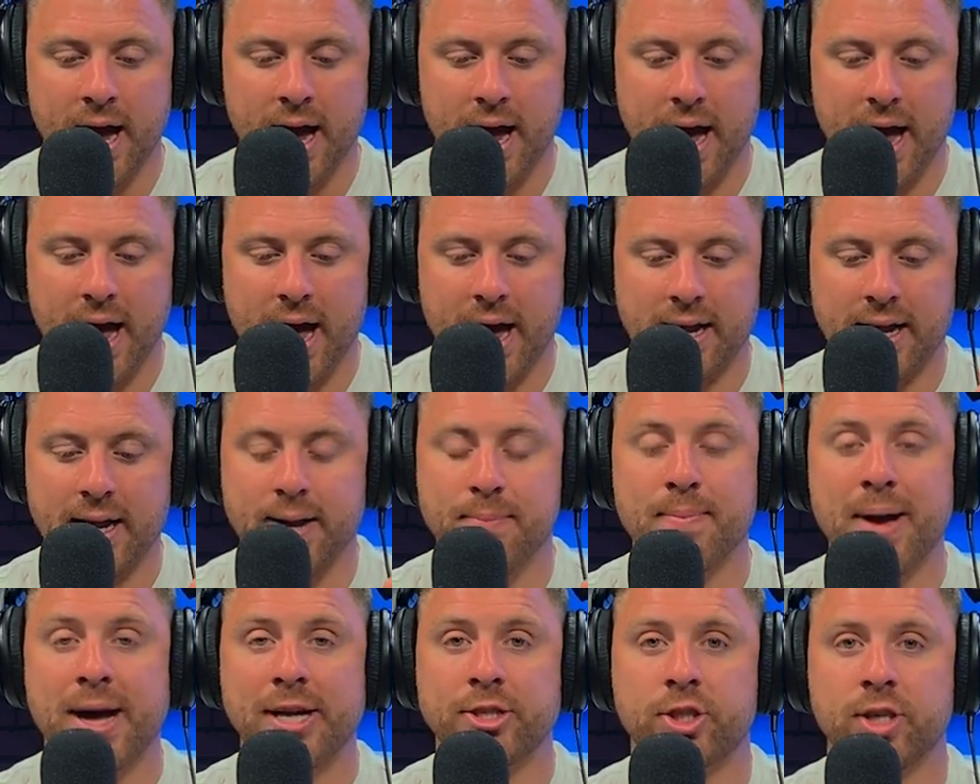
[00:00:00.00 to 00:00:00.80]
and he
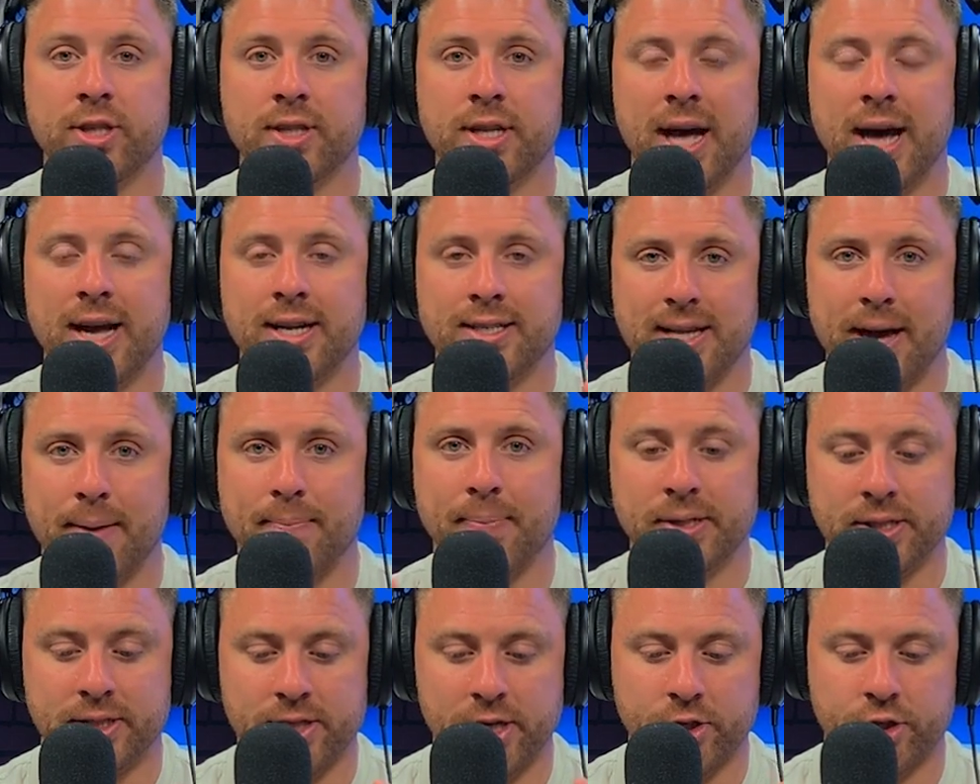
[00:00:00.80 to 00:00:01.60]
mentioned that
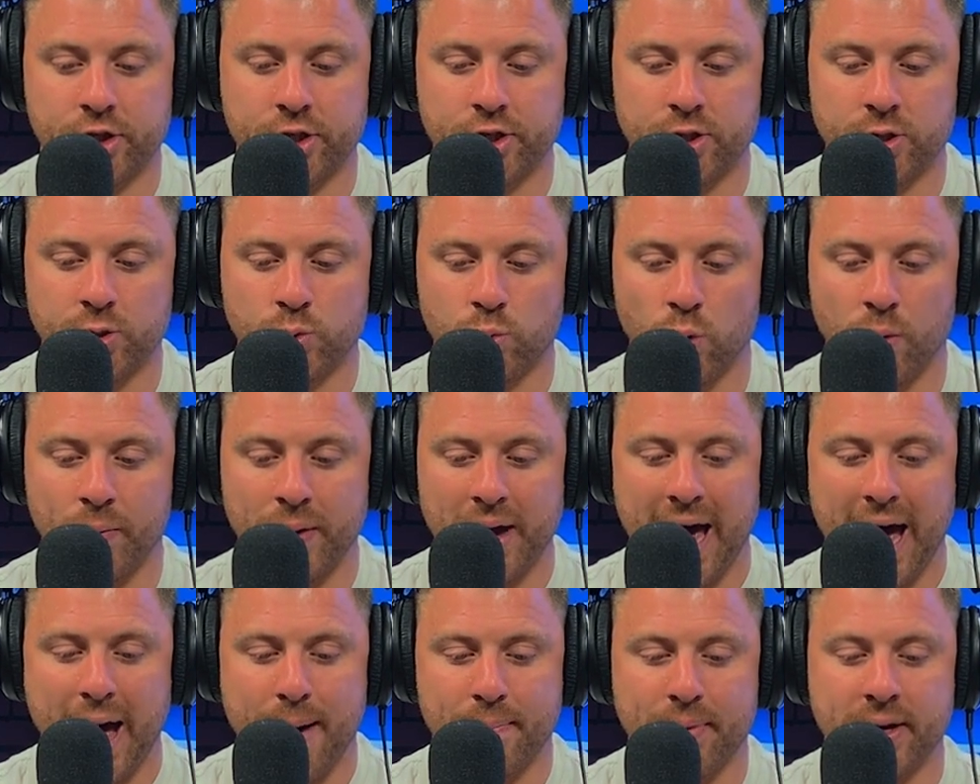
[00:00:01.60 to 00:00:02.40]
depositions will be
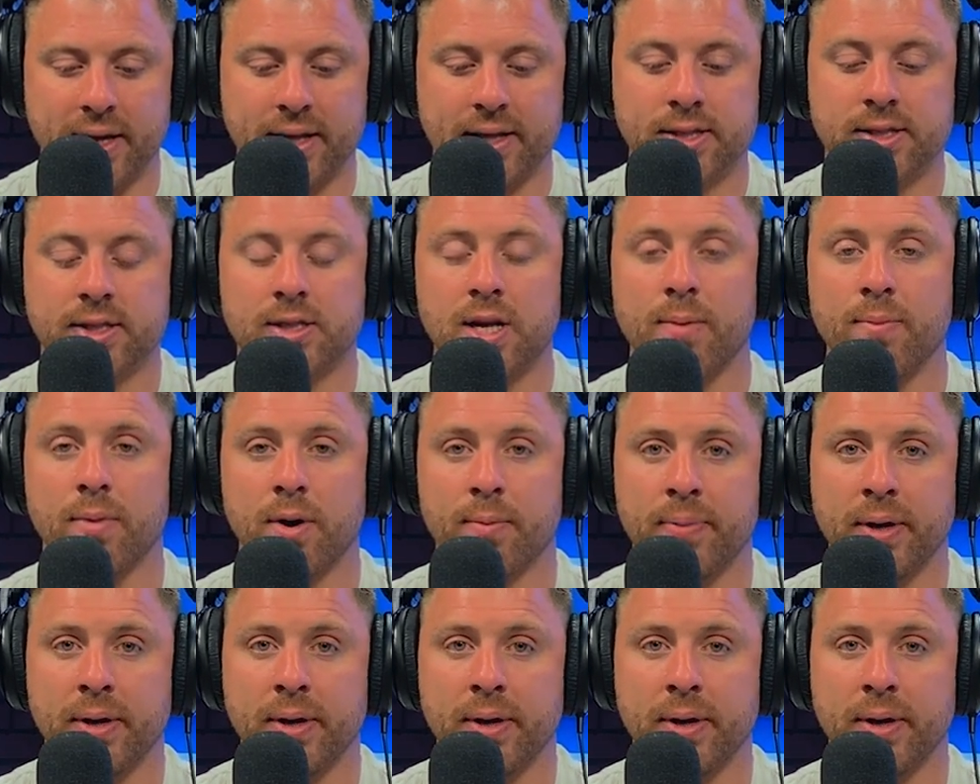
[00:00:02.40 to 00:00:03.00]
happening this summer,